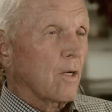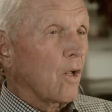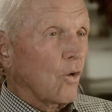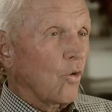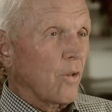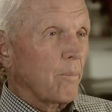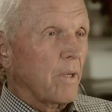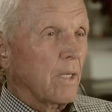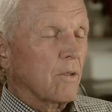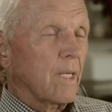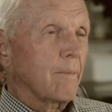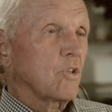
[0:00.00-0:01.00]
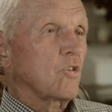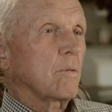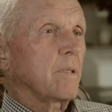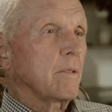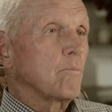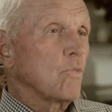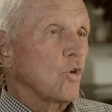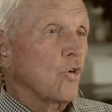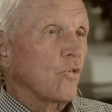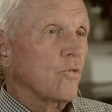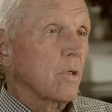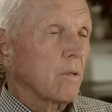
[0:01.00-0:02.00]
although the P O Ws had been
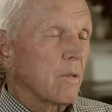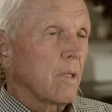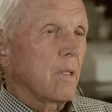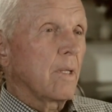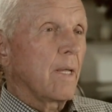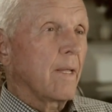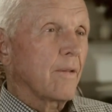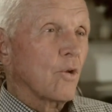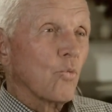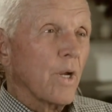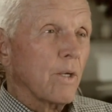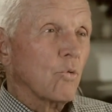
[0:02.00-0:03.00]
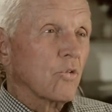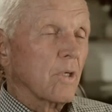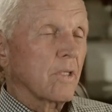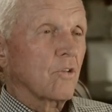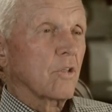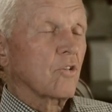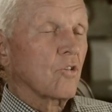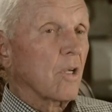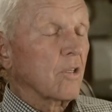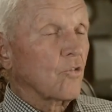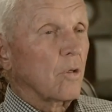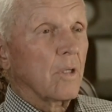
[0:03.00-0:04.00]
moved and the raid was
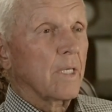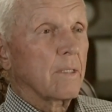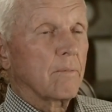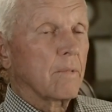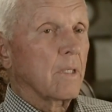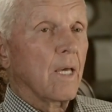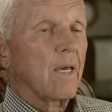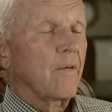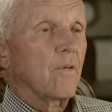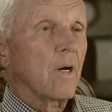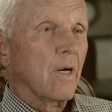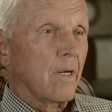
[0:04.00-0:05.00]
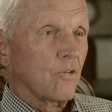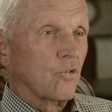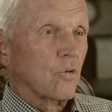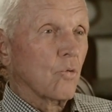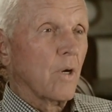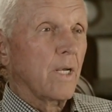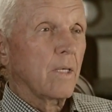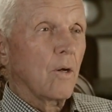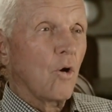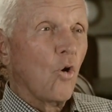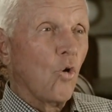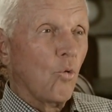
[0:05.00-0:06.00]
unsuccessful, it gave us great
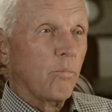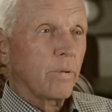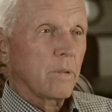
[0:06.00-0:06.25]
hope.